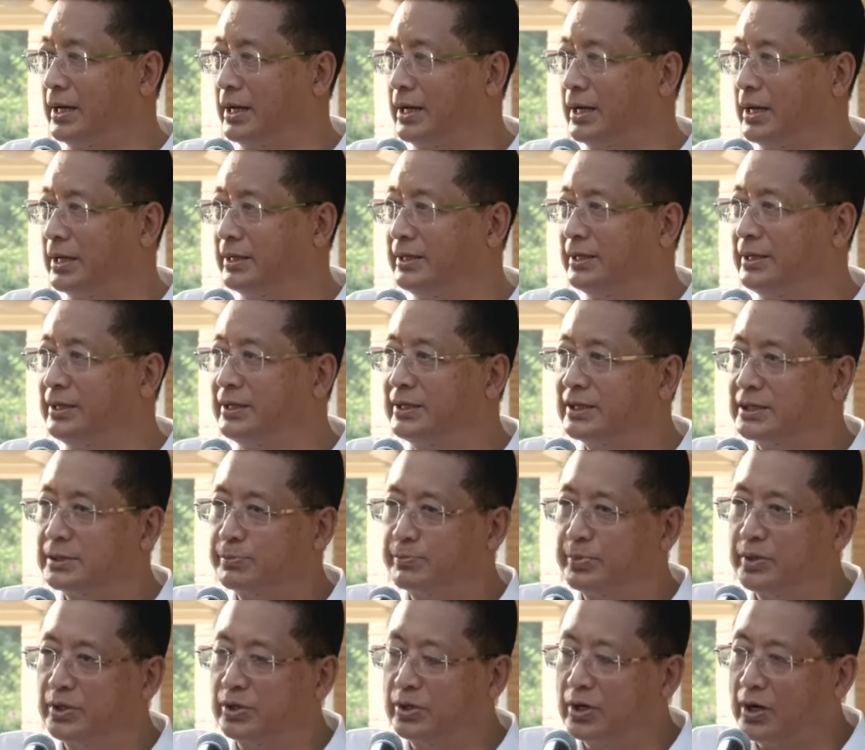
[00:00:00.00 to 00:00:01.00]
and in the
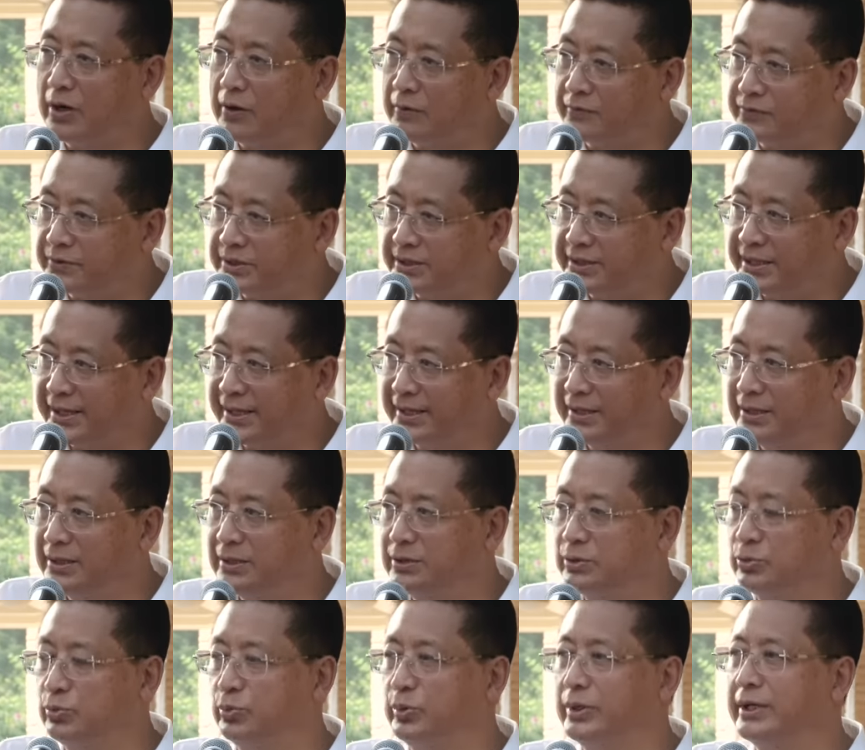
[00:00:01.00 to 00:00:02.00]
spur of
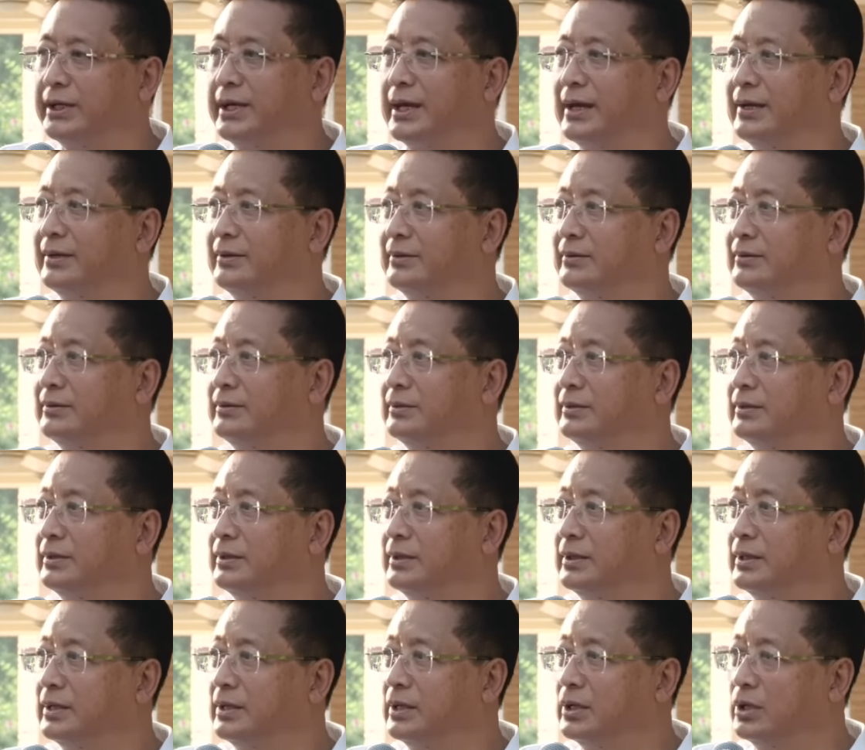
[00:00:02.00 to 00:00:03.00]
second, we can
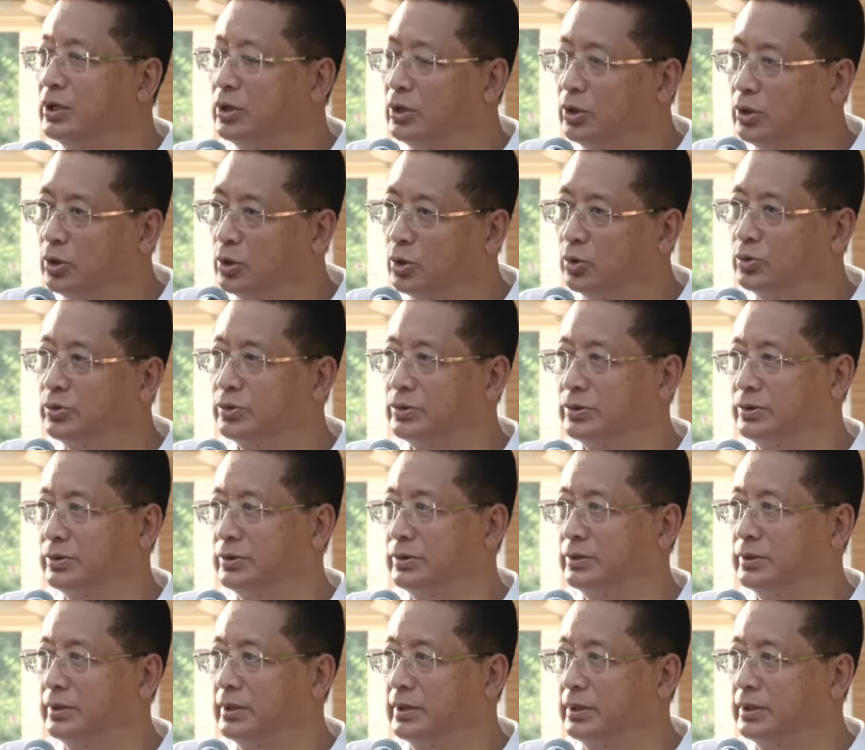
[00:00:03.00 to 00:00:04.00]
look
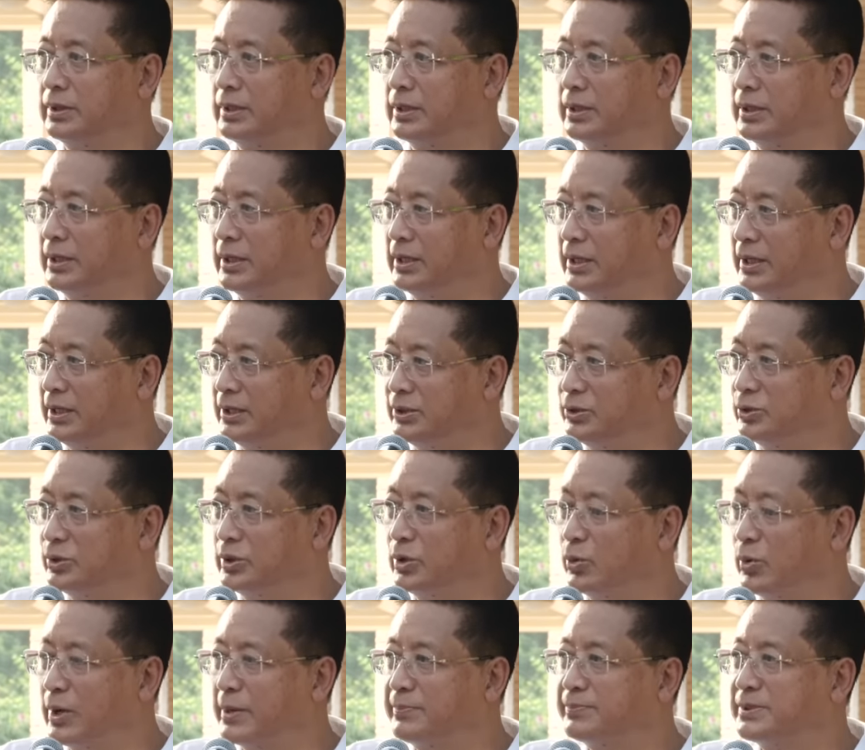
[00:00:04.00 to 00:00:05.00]
into
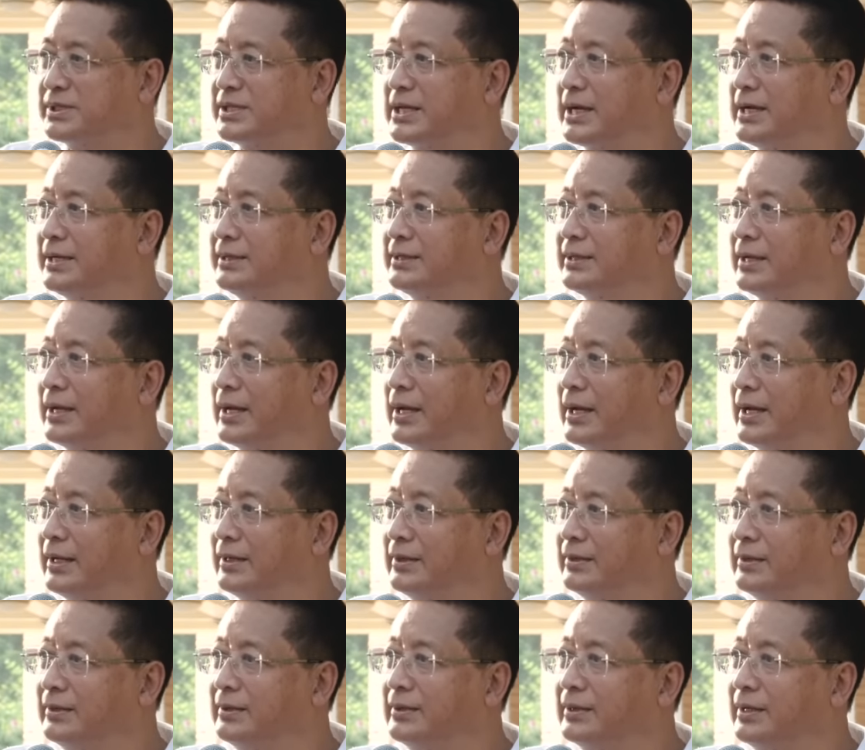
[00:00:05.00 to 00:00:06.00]
the website
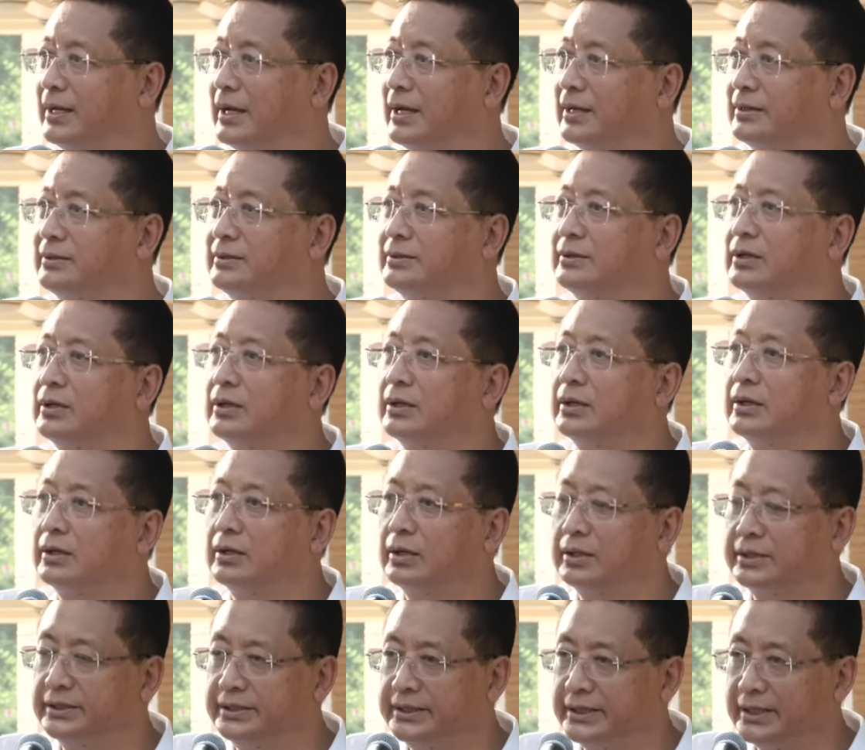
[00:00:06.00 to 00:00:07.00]
and get
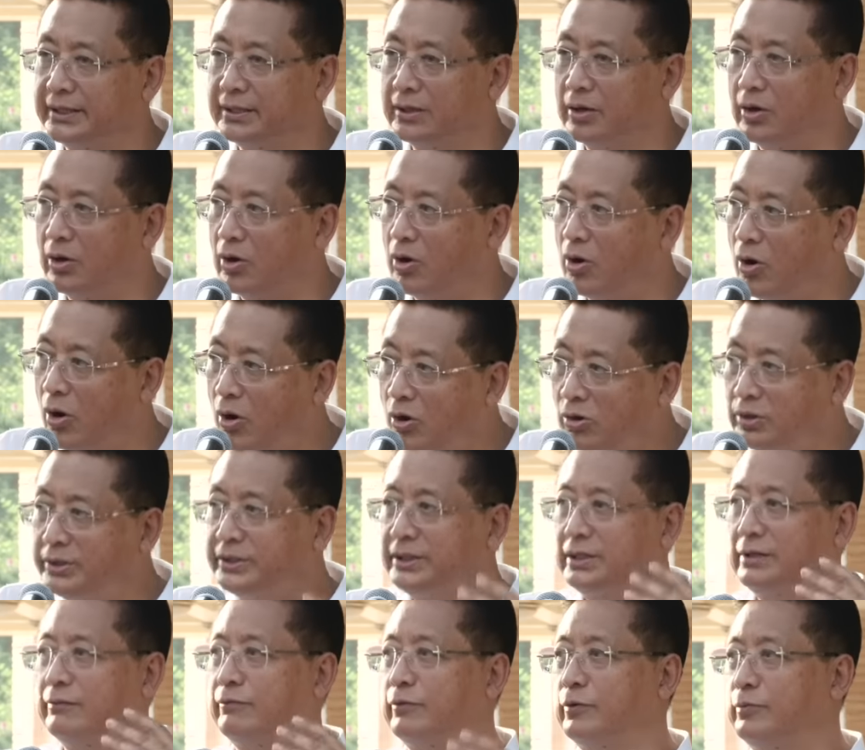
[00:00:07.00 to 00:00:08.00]
the all
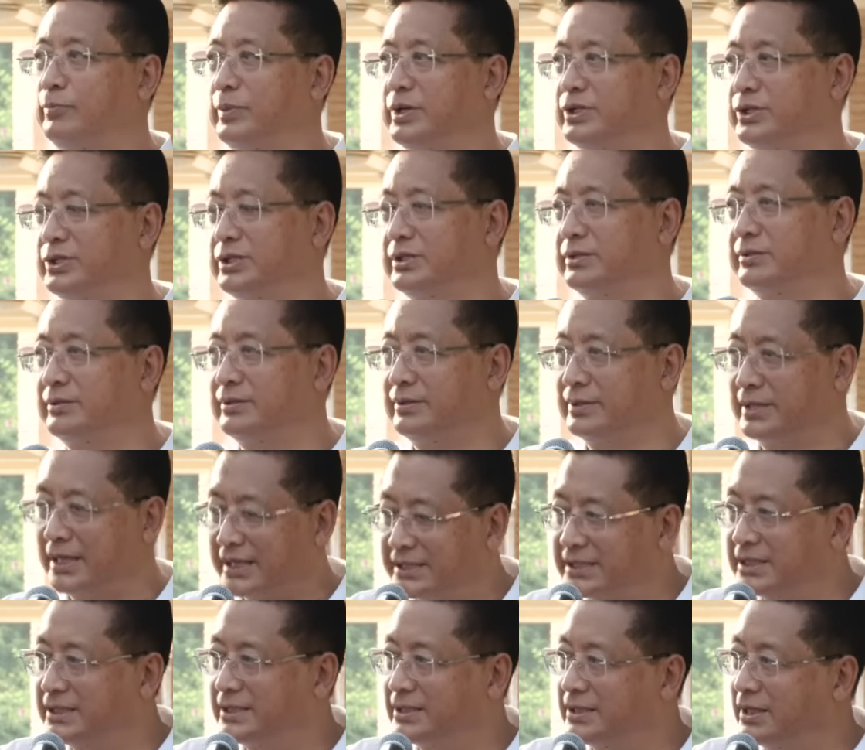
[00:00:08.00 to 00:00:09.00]
the information
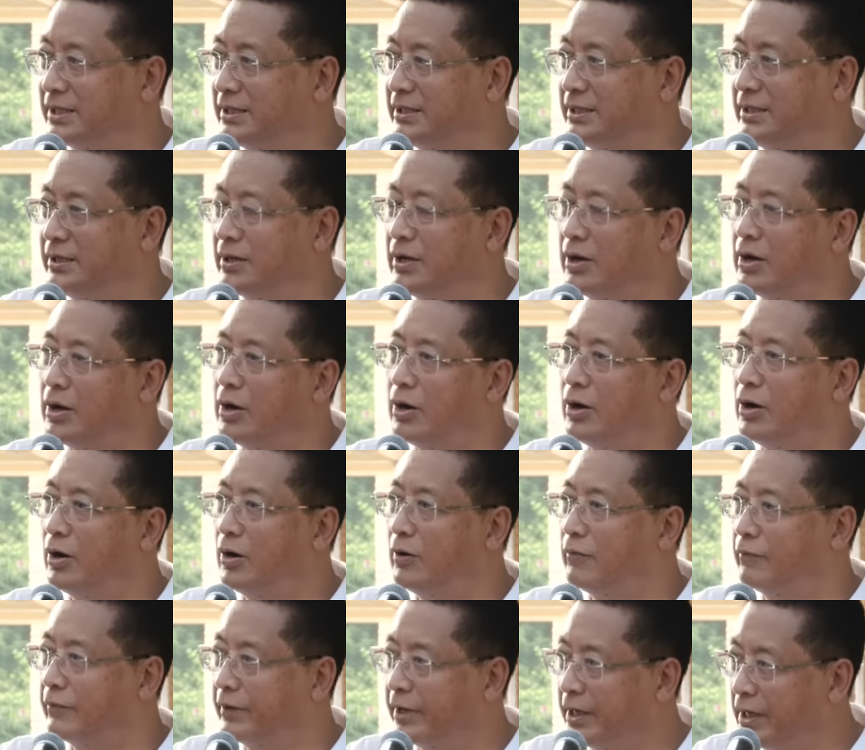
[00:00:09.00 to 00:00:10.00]
necessary
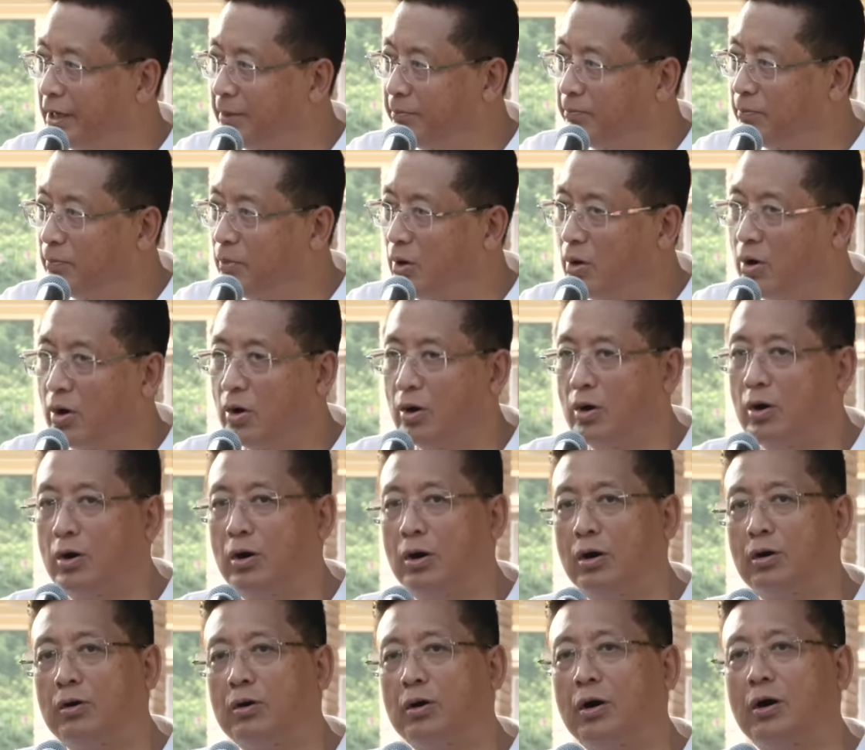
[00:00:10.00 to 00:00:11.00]
of him
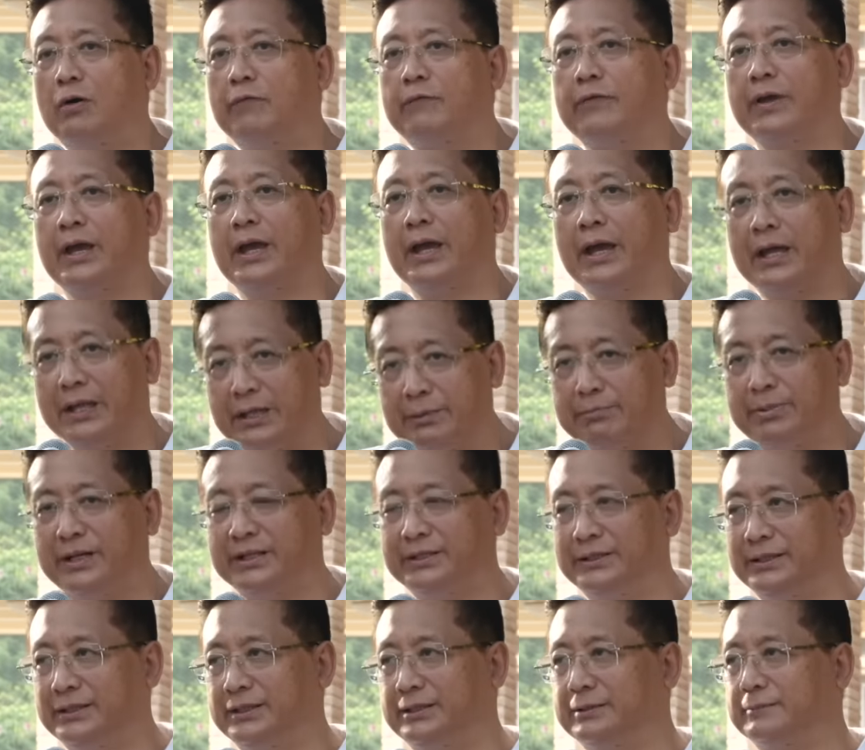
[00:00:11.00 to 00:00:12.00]
or of
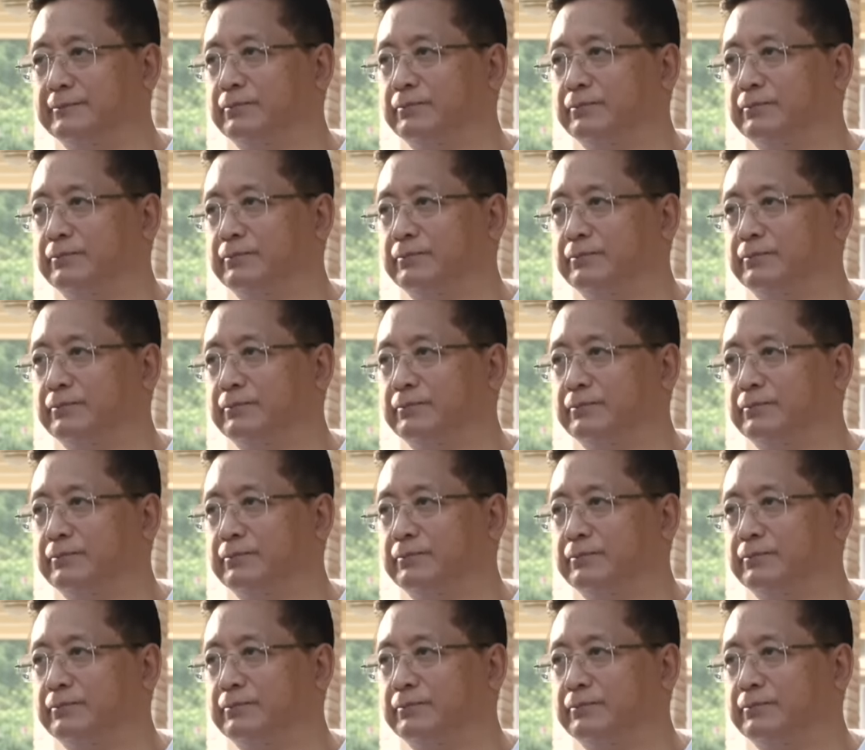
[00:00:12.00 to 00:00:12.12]
anybody.